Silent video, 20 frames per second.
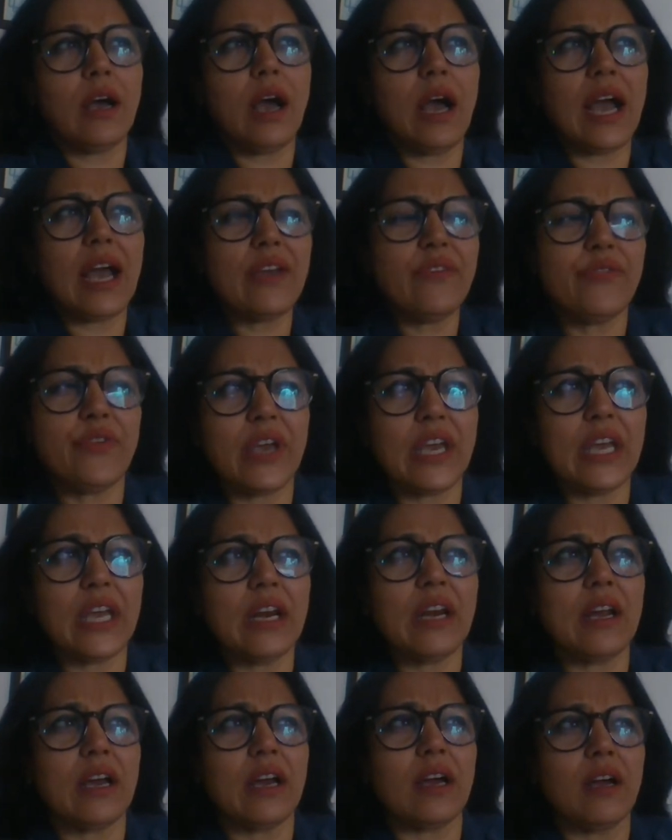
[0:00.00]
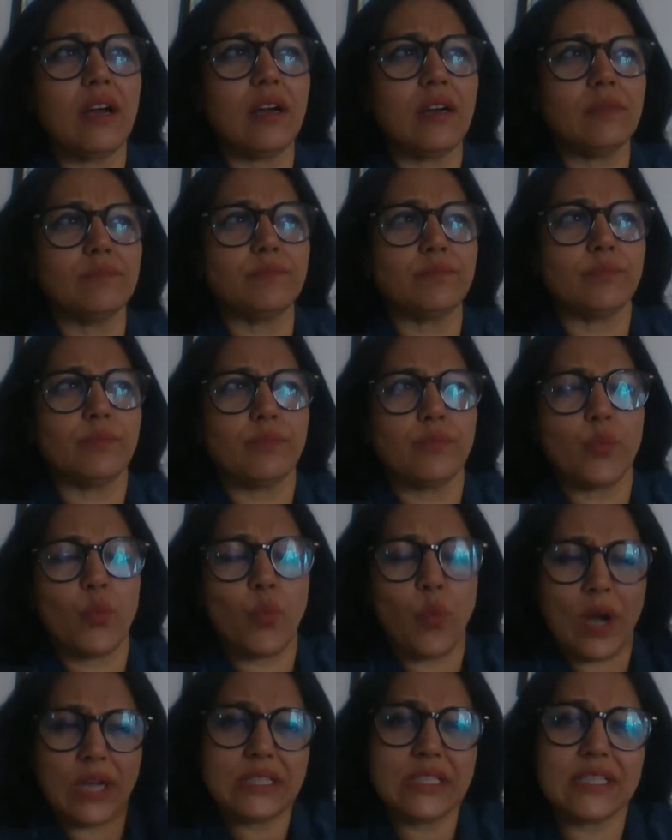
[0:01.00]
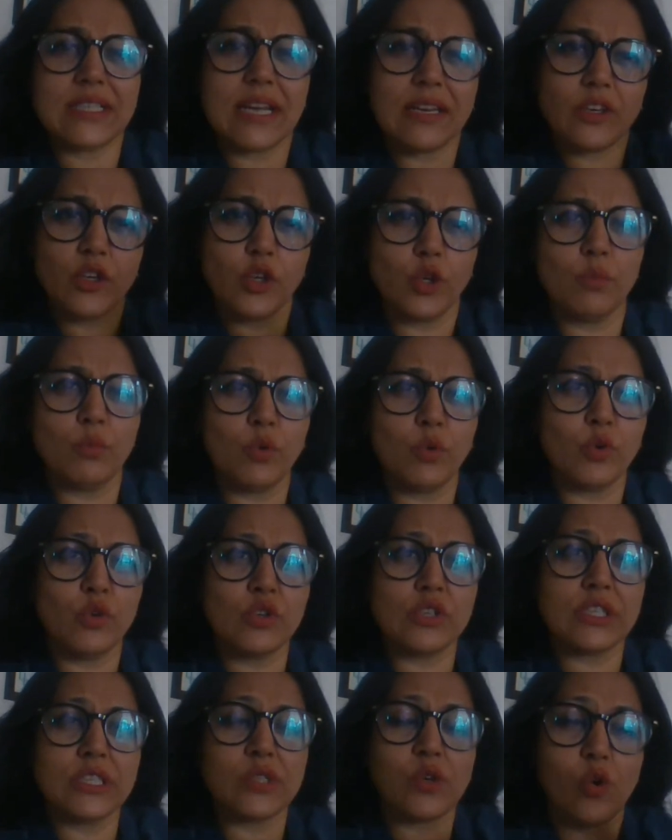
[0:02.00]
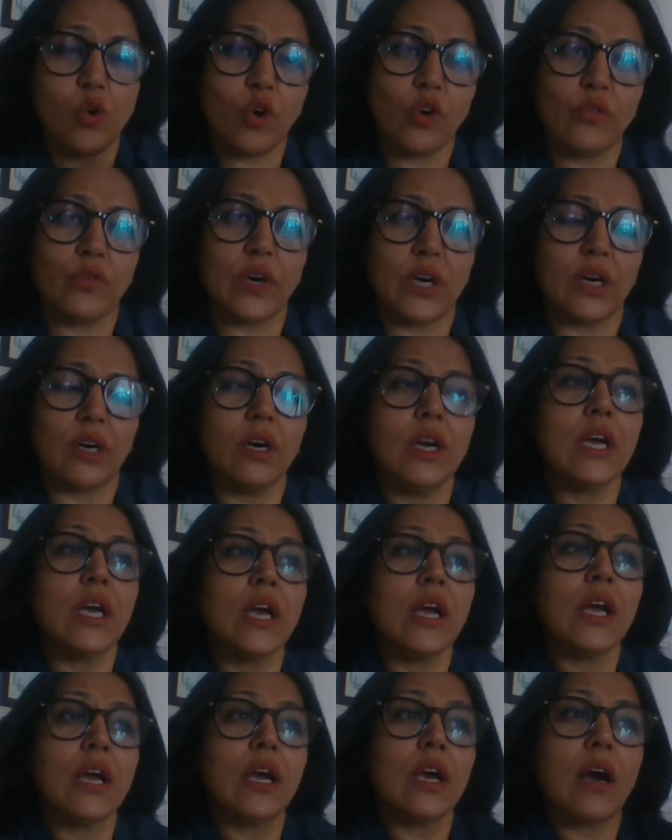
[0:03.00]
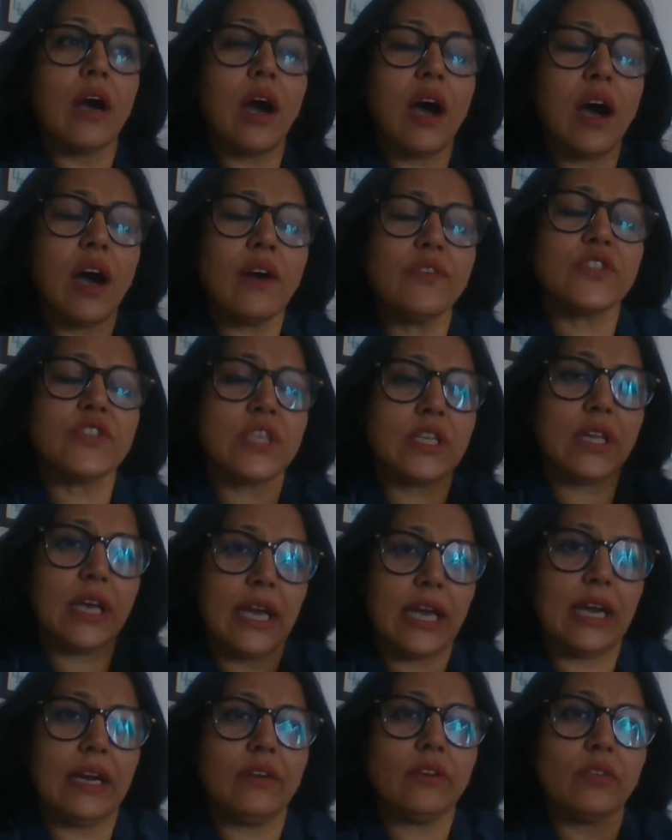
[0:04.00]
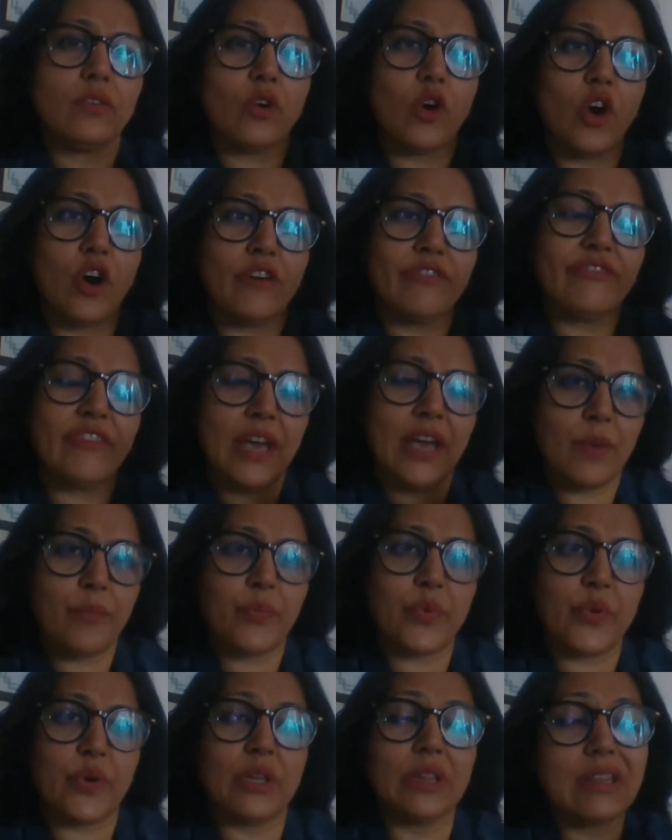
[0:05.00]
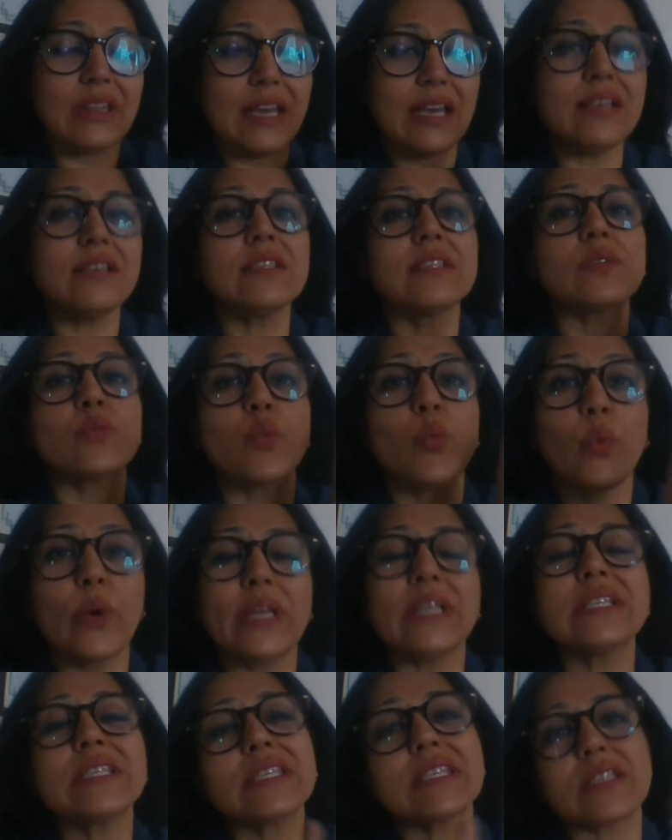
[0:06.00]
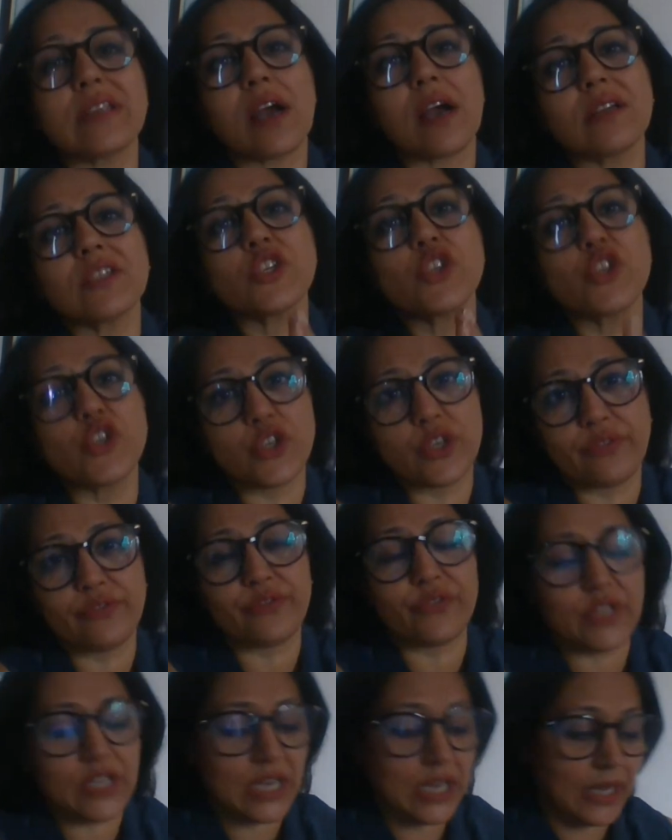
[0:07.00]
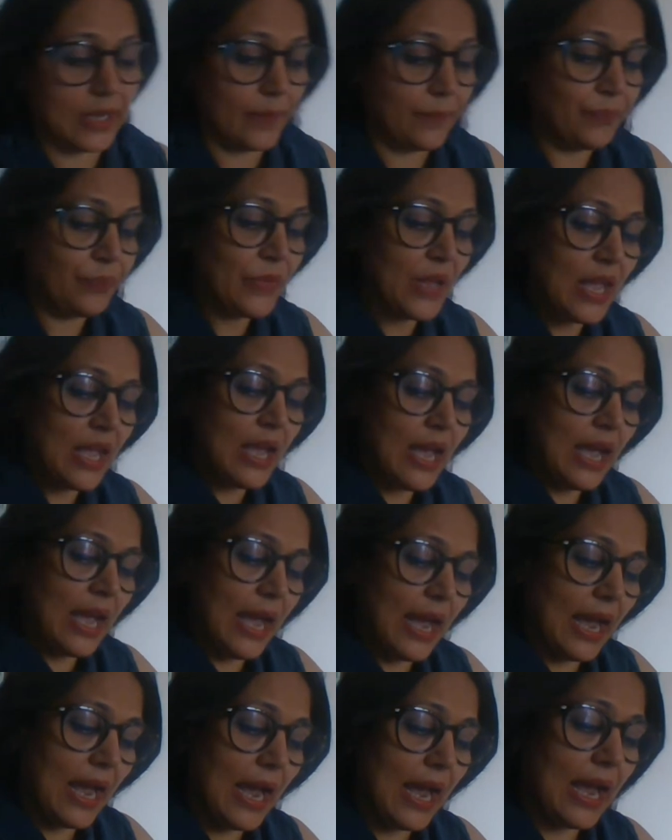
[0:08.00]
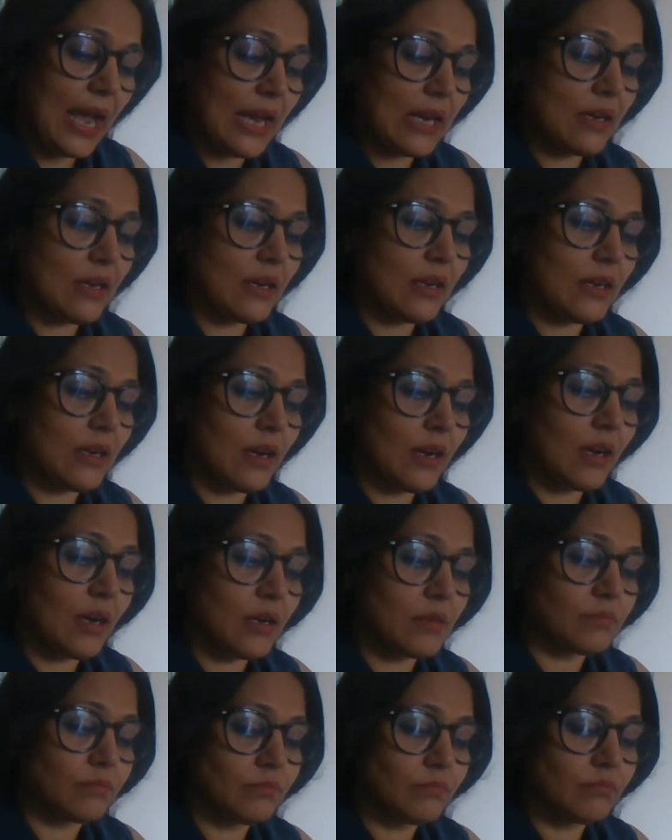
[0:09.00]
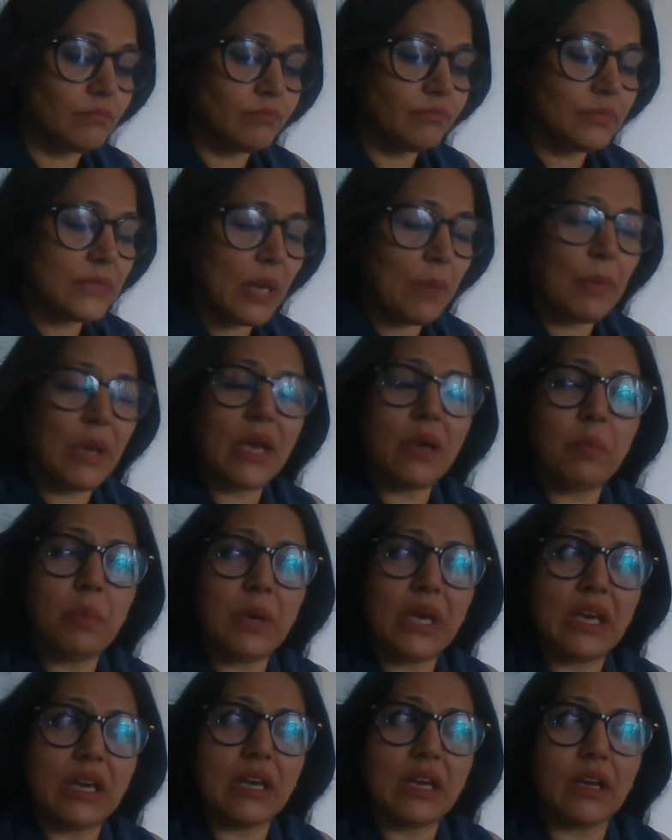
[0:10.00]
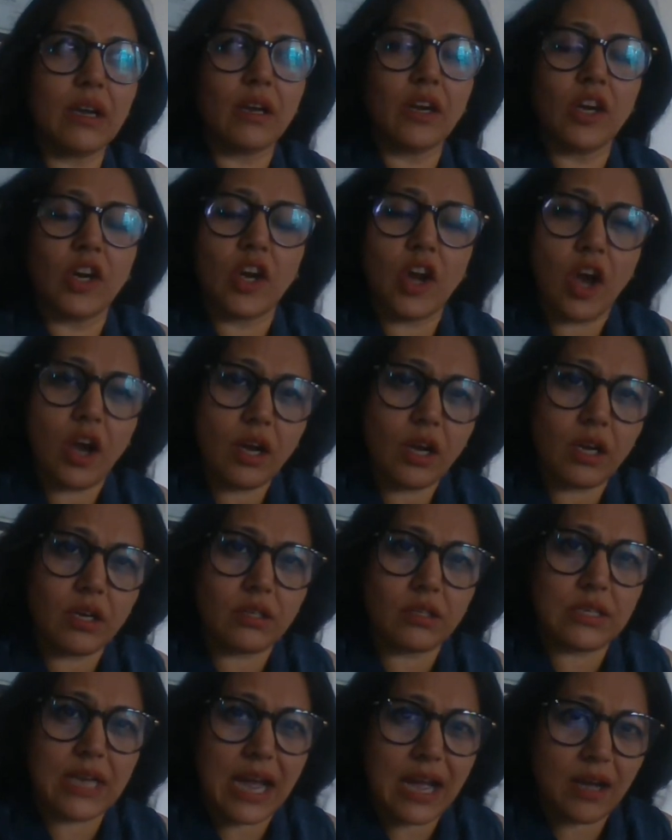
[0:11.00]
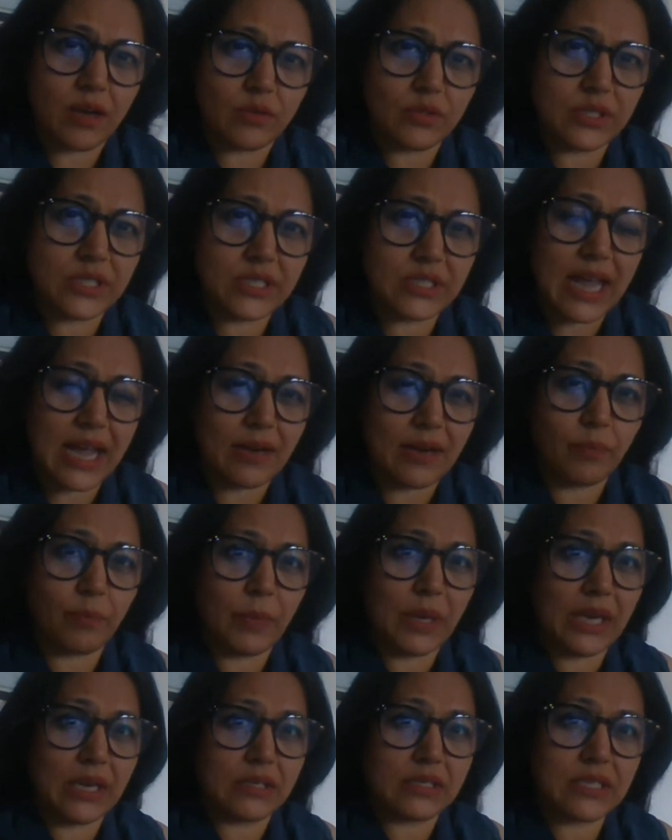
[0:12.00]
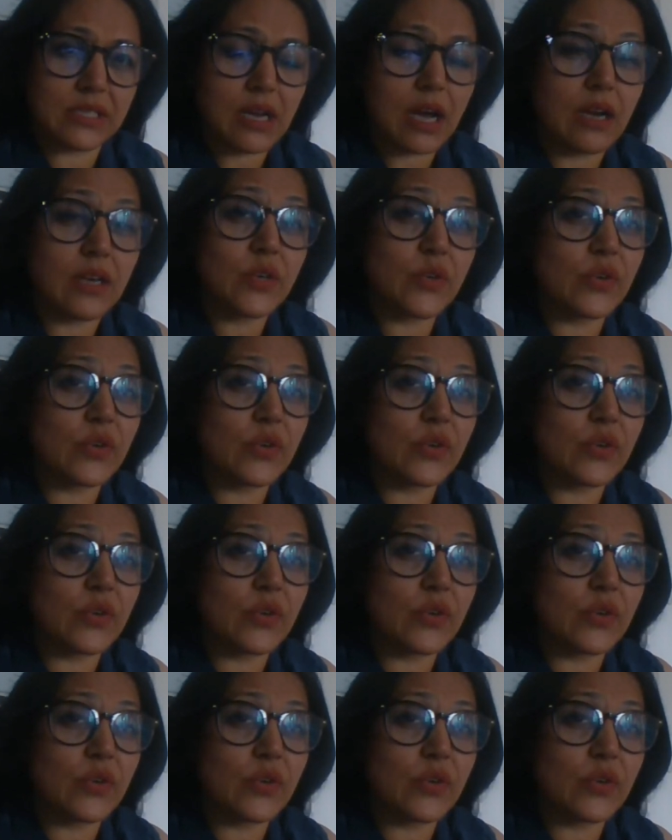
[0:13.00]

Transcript: i feel uh, once that new moon is over after the 8th of april things will start shifting and uh, there may be lockdowns that may start